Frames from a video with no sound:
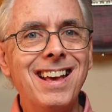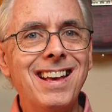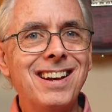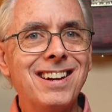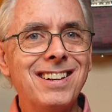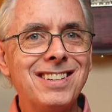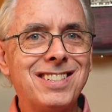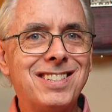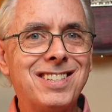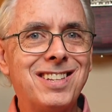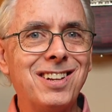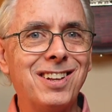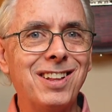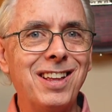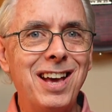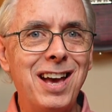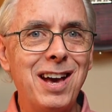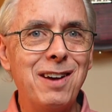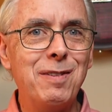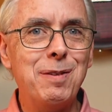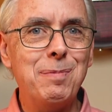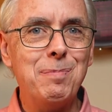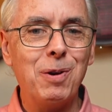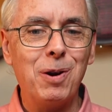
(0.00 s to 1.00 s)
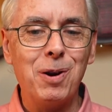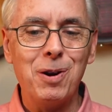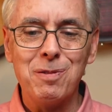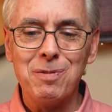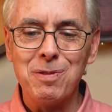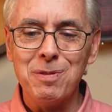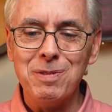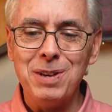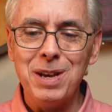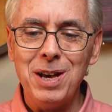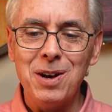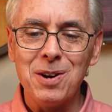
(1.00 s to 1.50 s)
There's still a heavy burn
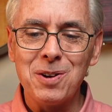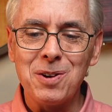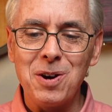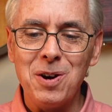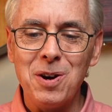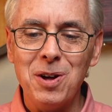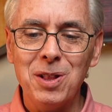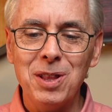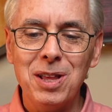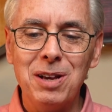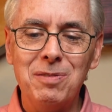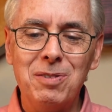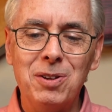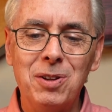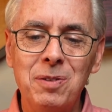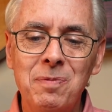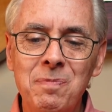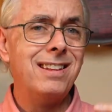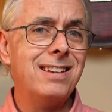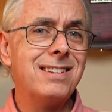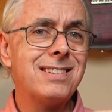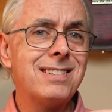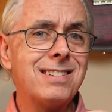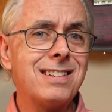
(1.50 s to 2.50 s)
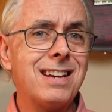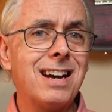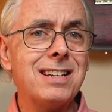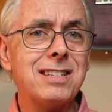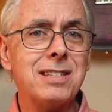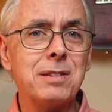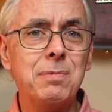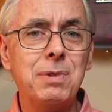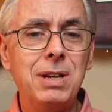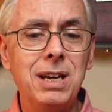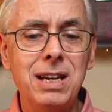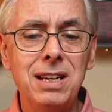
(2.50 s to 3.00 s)
from the alcohol level. This has got
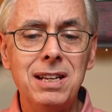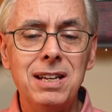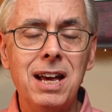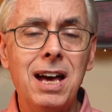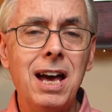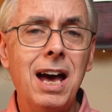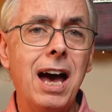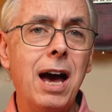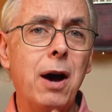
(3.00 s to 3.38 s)
some heat.